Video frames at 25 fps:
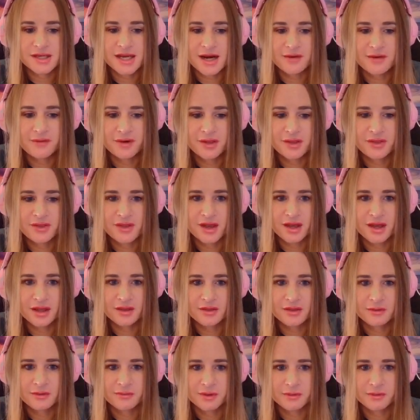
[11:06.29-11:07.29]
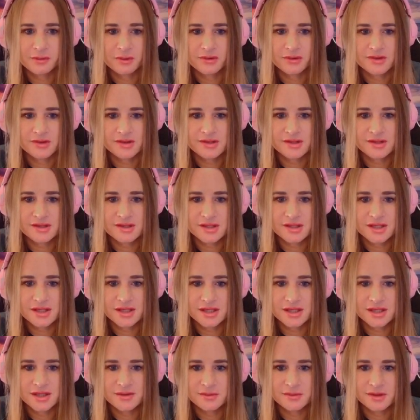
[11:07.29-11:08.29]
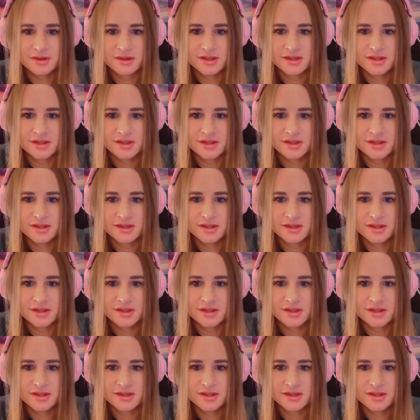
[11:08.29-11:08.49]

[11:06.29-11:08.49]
everything that we want to see with this